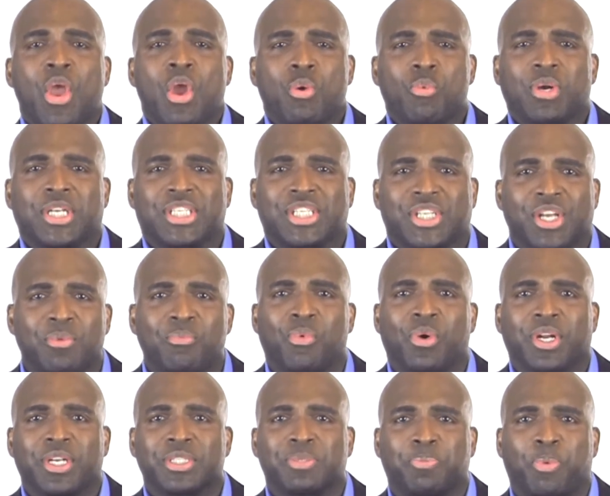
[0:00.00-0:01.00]
when
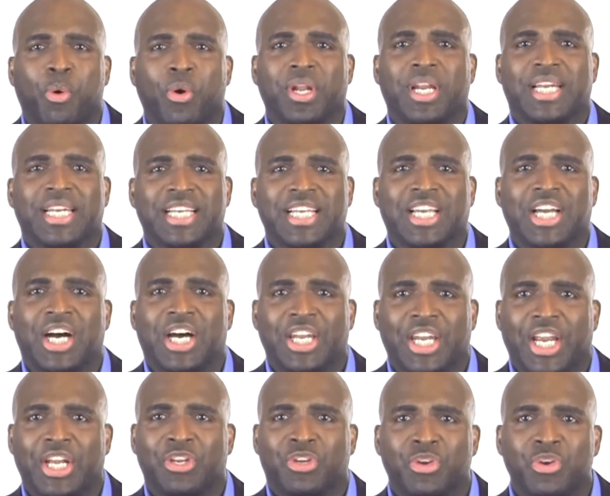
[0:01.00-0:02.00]
someone is pointing a gun
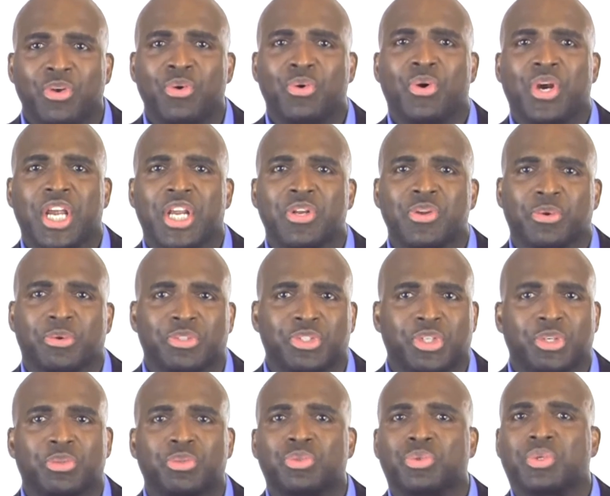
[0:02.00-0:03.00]
at you and your
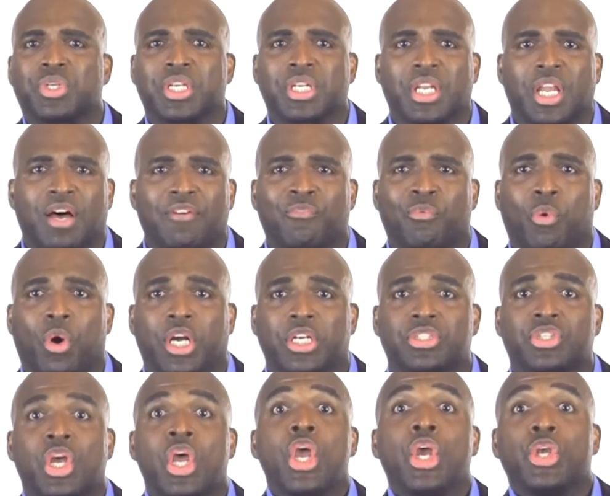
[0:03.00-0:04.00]
children and loved ones,